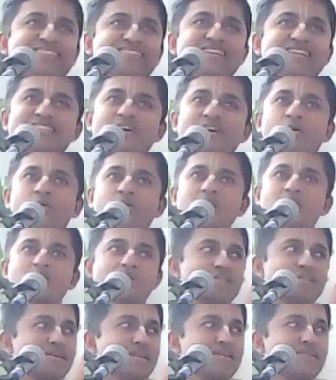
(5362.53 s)
He's the only
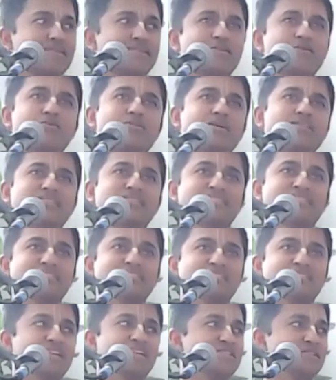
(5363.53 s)
personality who does
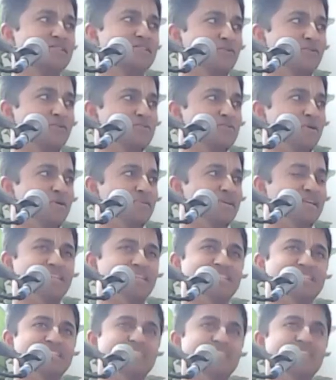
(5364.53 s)
it, Srila Jiva Goswami
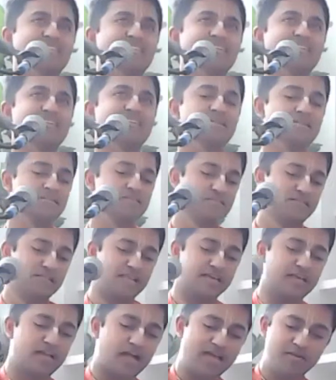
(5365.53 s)
writes.
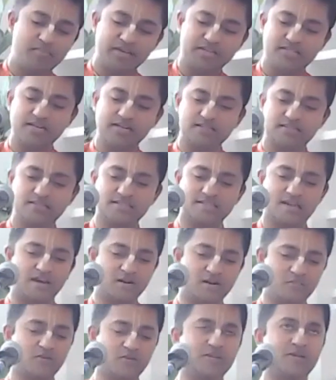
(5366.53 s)
Like, I may create this
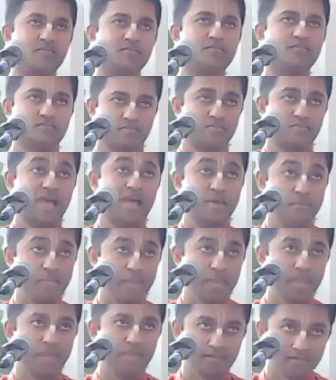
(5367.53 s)
harmonium. I
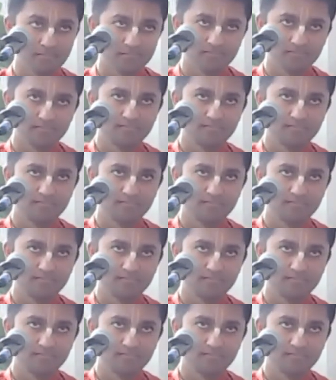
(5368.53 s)
may.